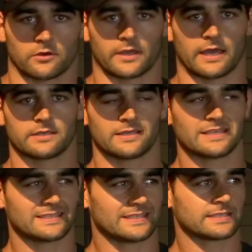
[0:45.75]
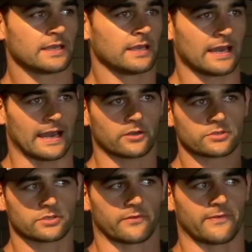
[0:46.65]
Okay, these
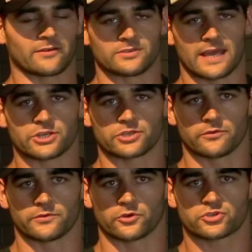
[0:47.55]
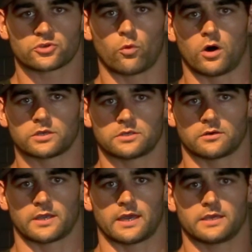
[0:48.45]
ankles are the foundation of your squat.
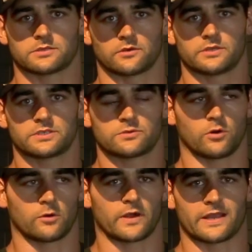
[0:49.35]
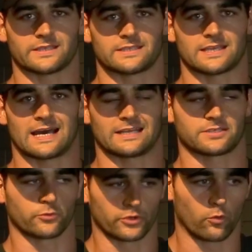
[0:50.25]
Okay, so this is where it
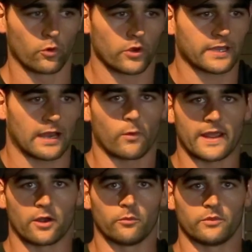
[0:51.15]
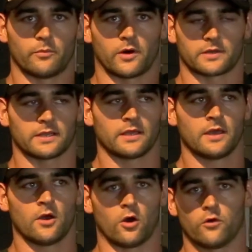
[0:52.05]
starts, and we're going to work our way up the body
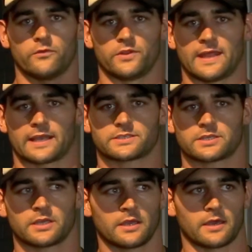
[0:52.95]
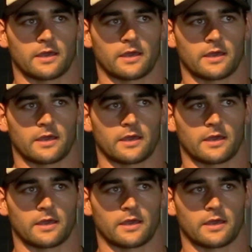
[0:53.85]
over the next